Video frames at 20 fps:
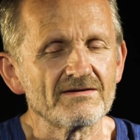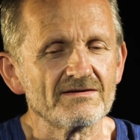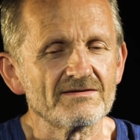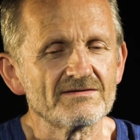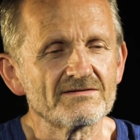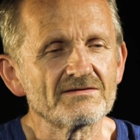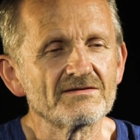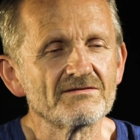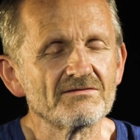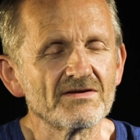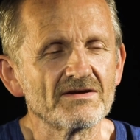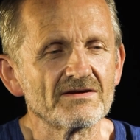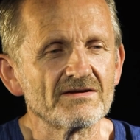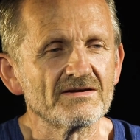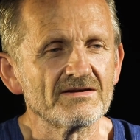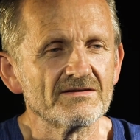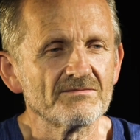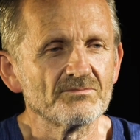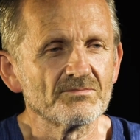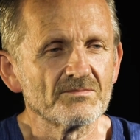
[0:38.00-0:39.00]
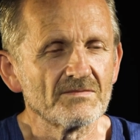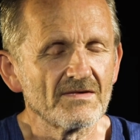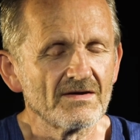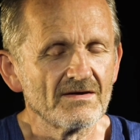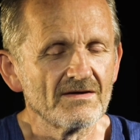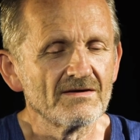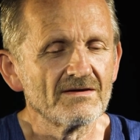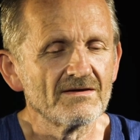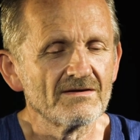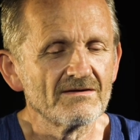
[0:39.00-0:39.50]
is very
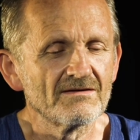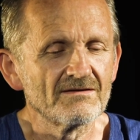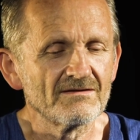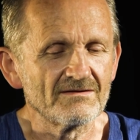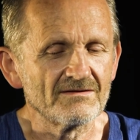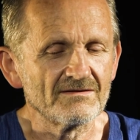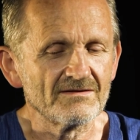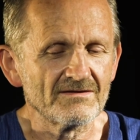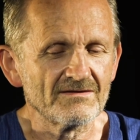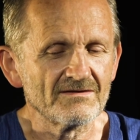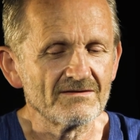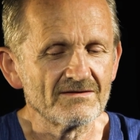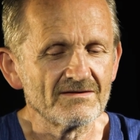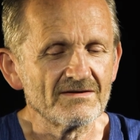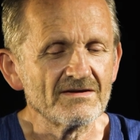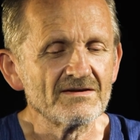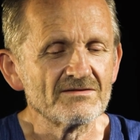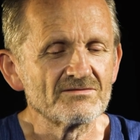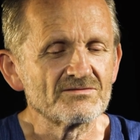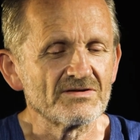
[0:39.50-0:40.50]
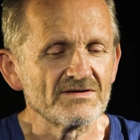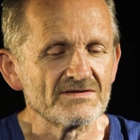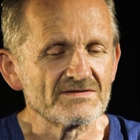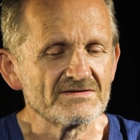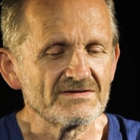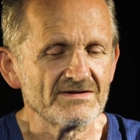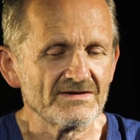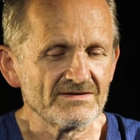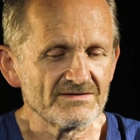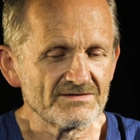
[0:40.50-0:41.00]

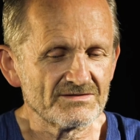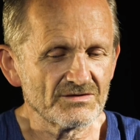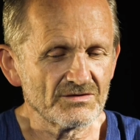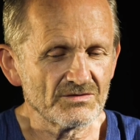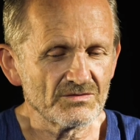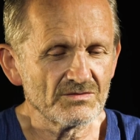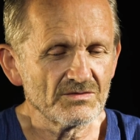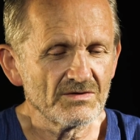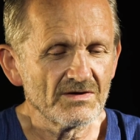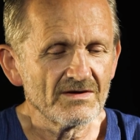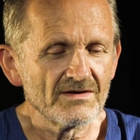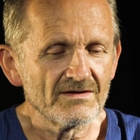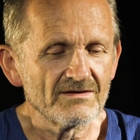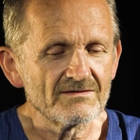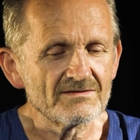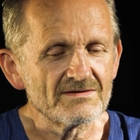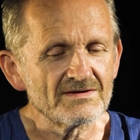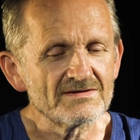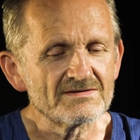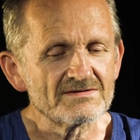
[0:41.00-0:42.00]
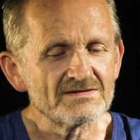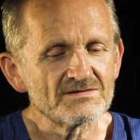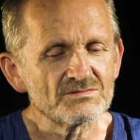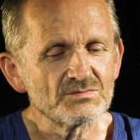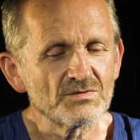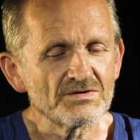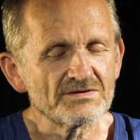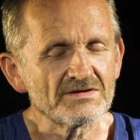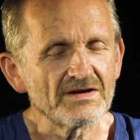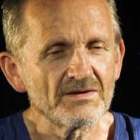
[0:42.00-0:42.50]
interesting. So this is
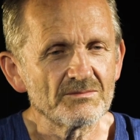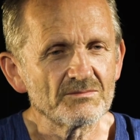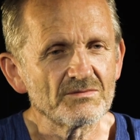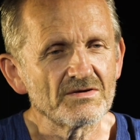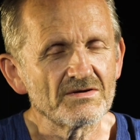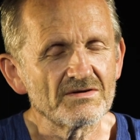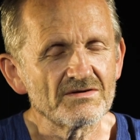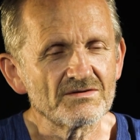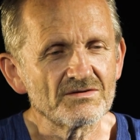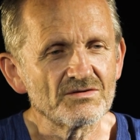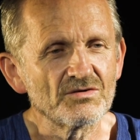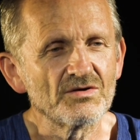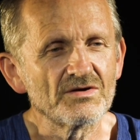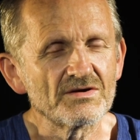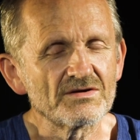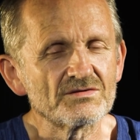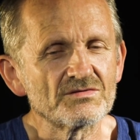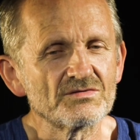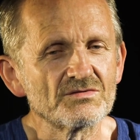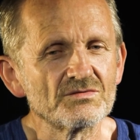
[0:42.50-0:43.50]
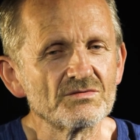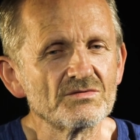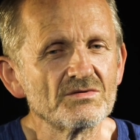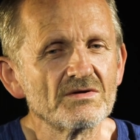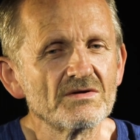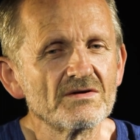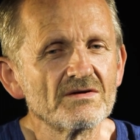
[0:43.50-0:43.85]
what I'm going to